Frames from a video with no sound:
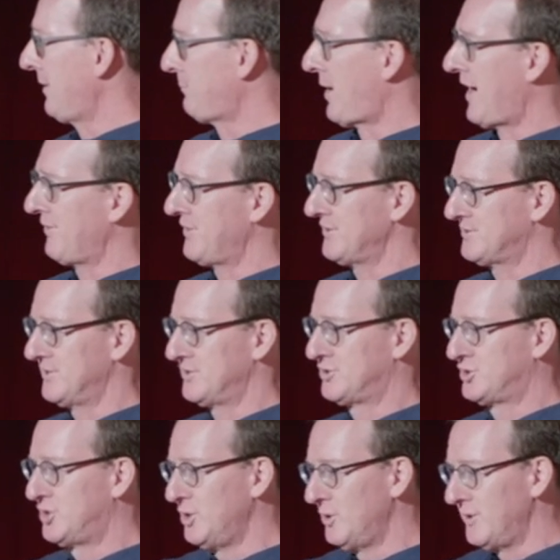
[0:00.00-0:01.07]
hypothesis
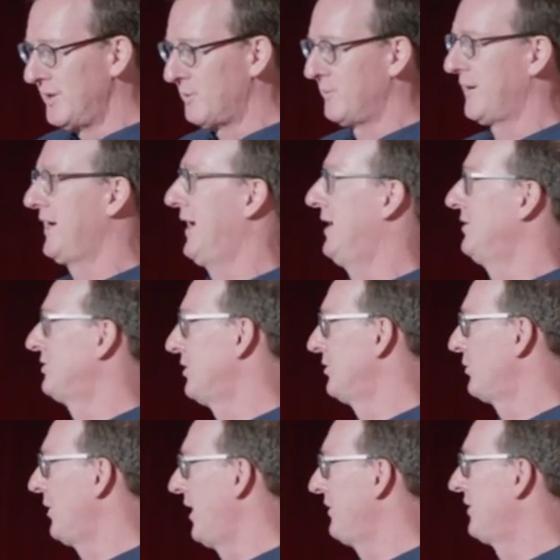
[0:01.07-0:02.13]
two that we
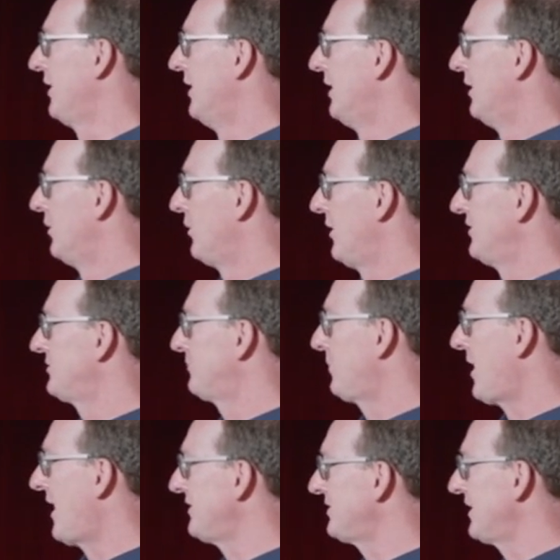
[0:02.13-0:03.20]
entered with was
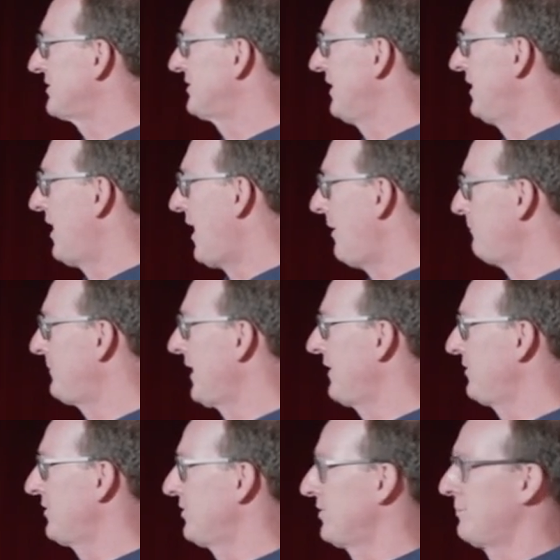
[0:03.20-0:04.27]
projects that
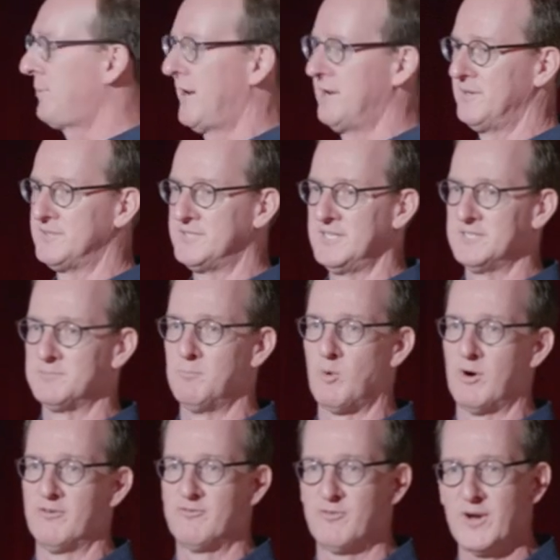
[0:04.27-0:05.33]
update their dependencies
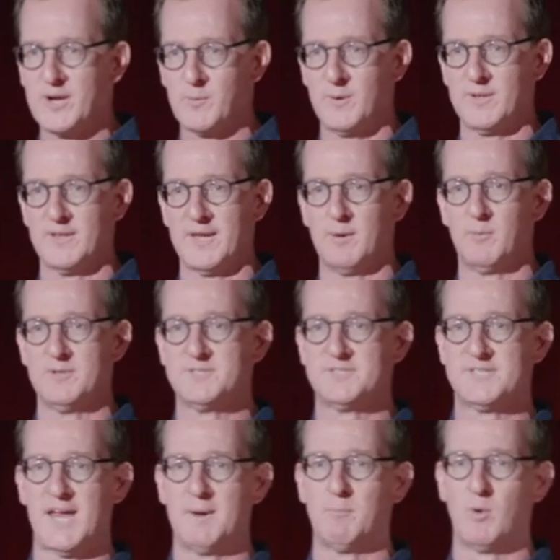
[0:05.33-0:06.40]
more frequently would
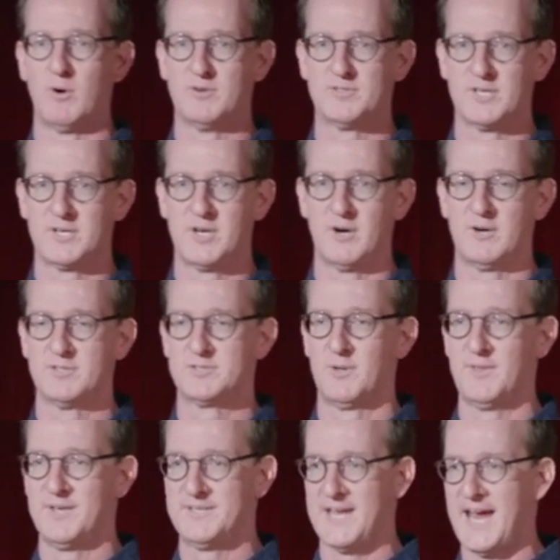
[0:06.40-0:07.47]
stay more secure. So
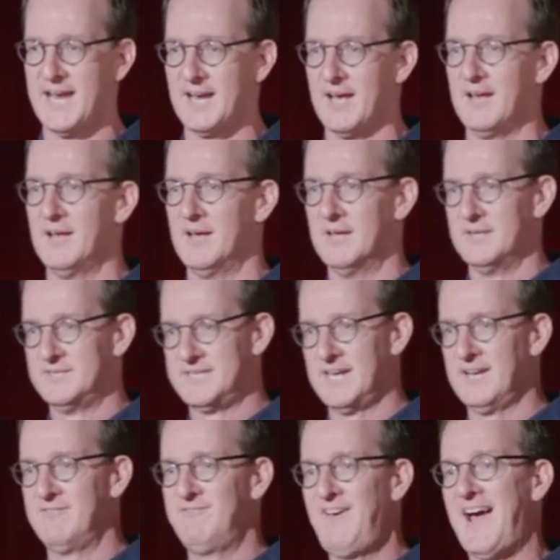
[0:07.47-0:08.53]
the data
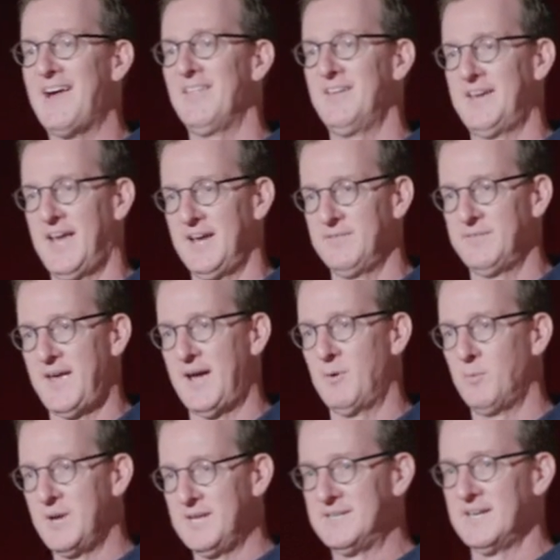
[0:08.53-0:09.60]
did validate
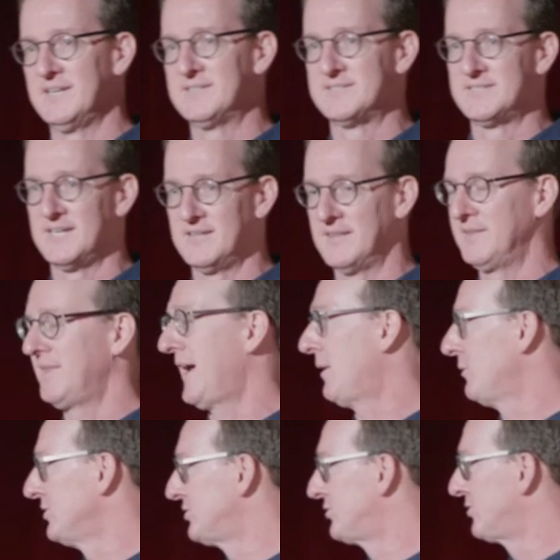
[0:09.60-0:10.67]
that. We did see that
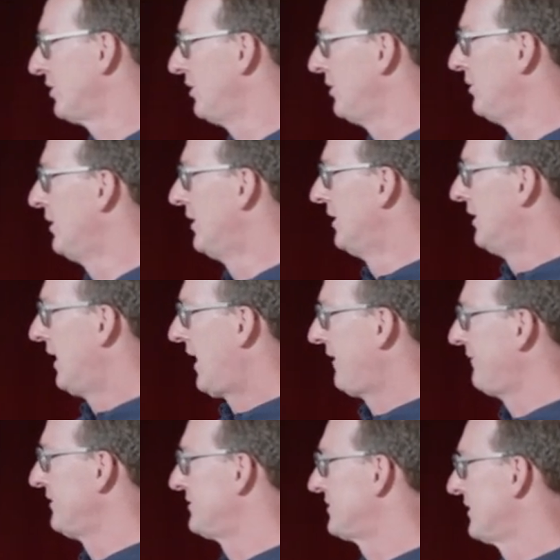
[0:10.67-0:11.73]
that was true,
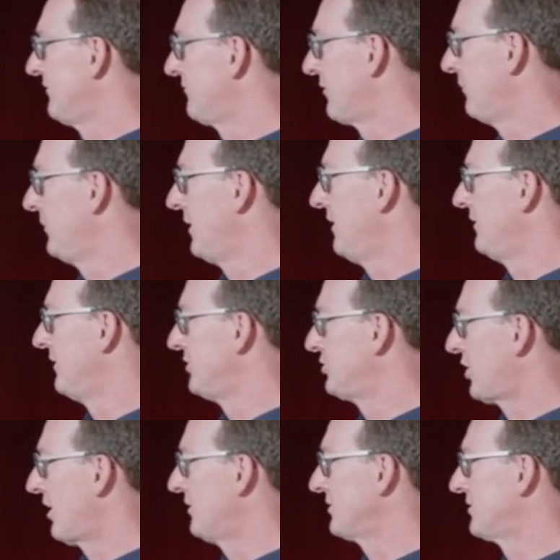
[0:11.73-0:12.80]
obviously, from the, the
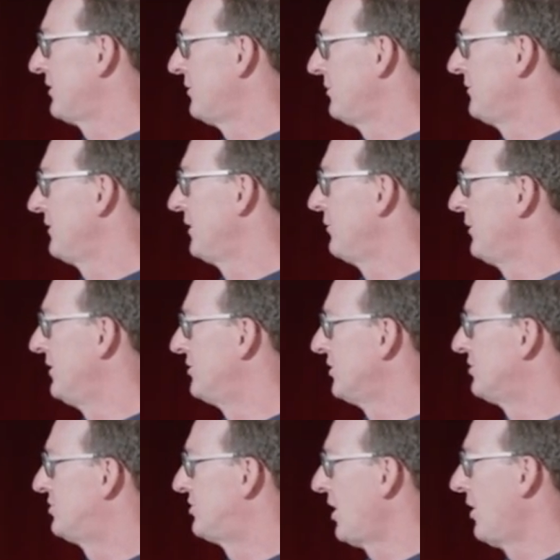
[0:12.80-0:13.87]
charts that, that we
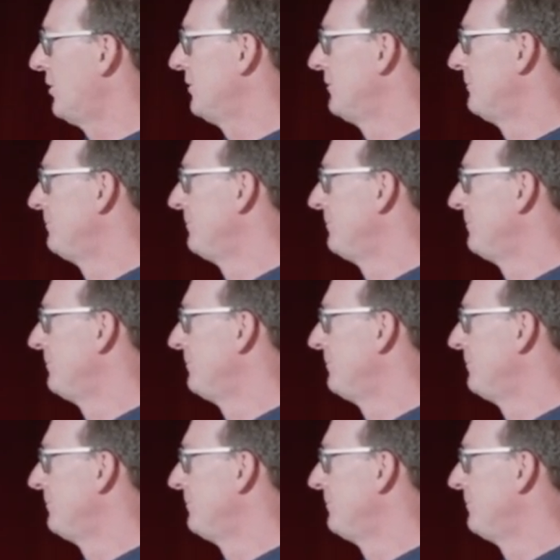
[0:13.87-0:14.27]
just showed.